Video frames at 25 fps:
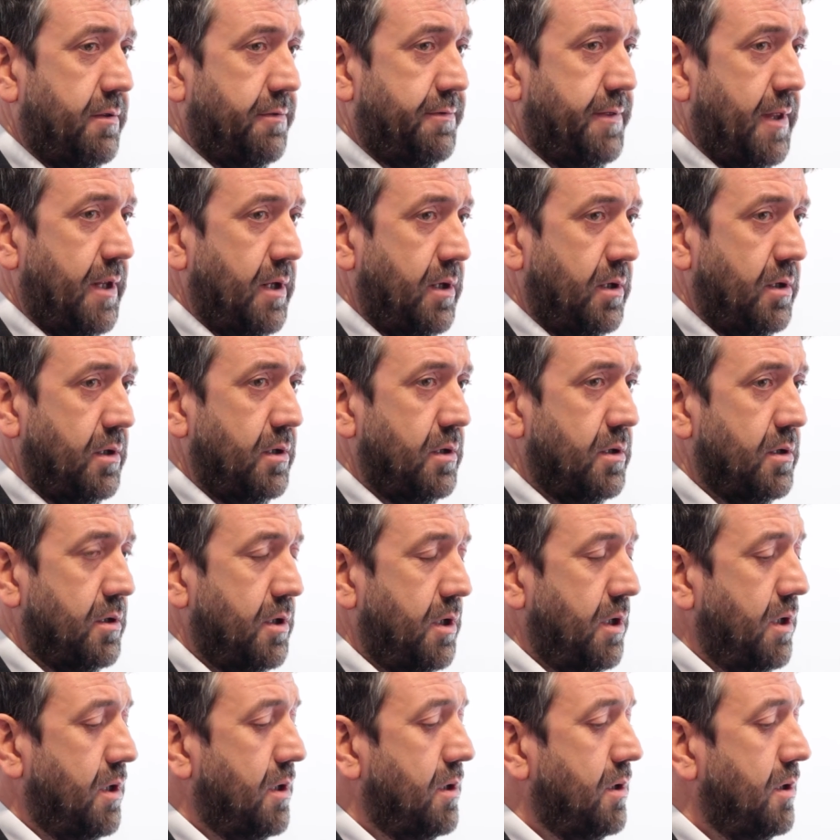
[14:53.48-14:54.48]
thing
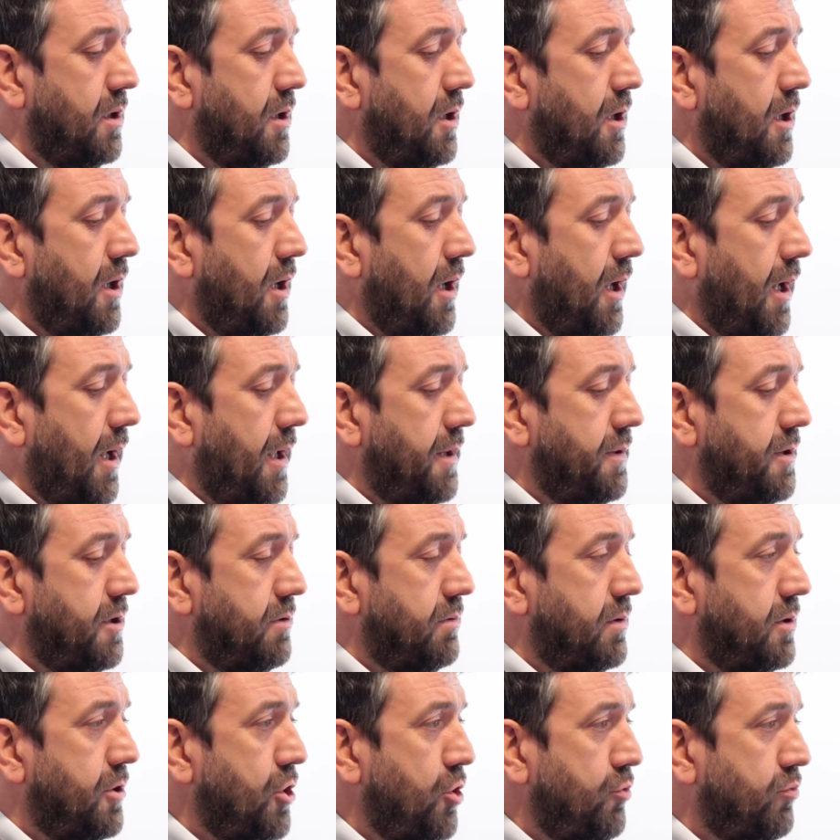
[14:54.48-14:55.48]
here and
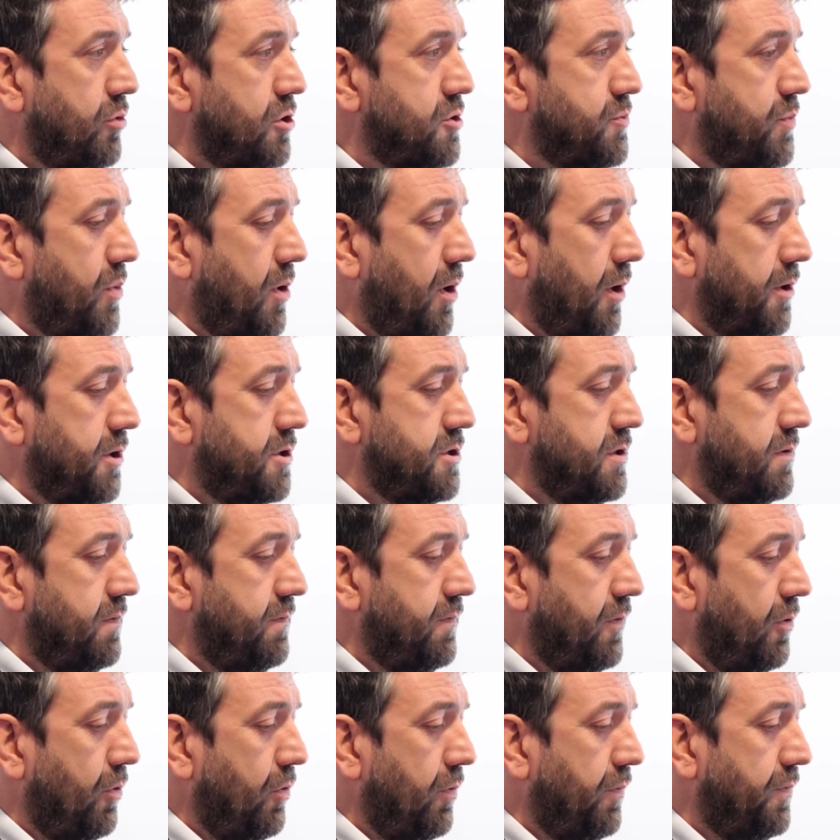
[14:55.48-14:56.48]
there are numerous parties
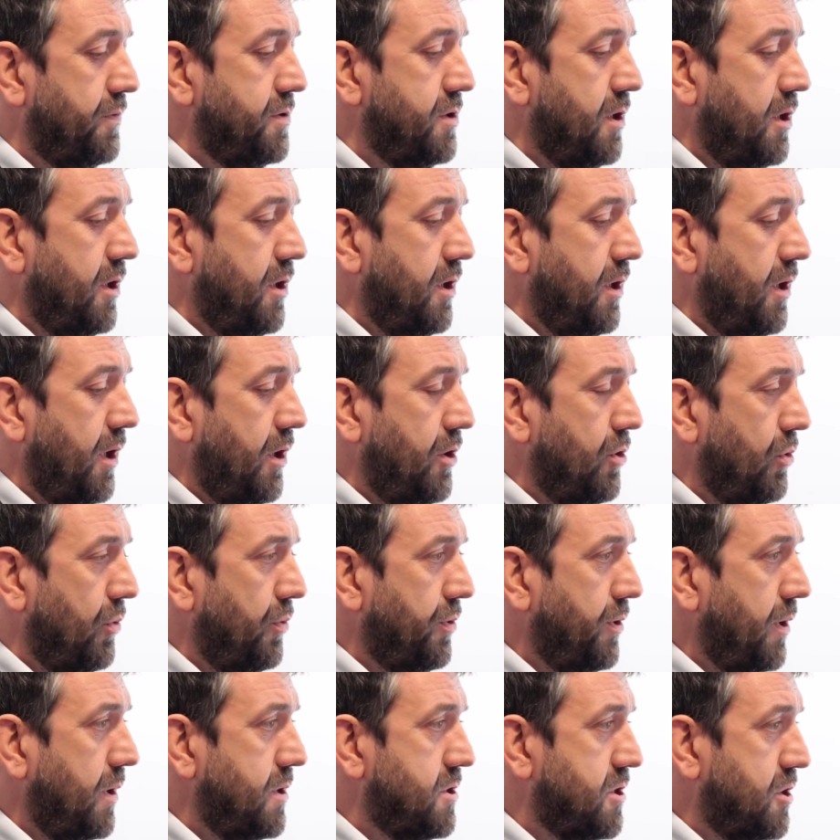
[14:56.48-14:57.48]
involved, it all
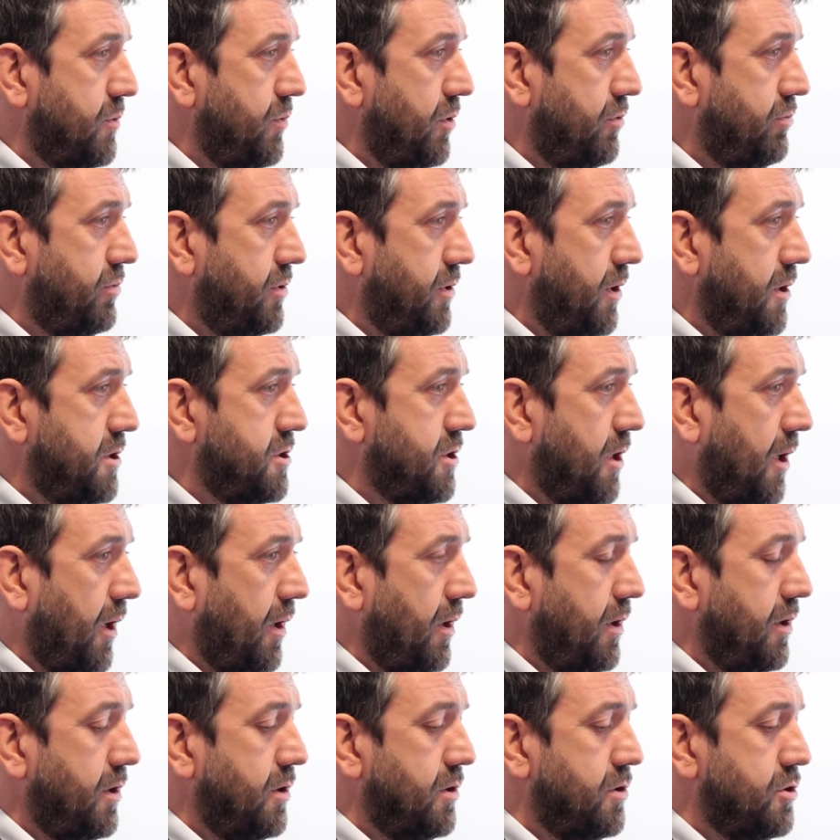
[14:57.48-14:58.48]
needs to be really
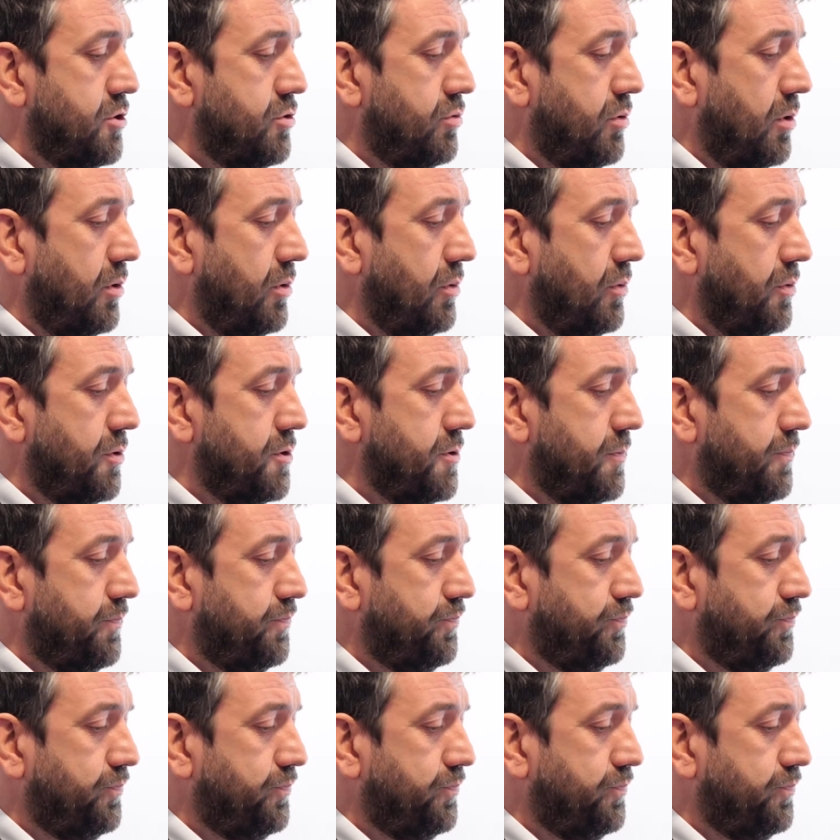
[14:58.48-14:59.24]
tightly controlled.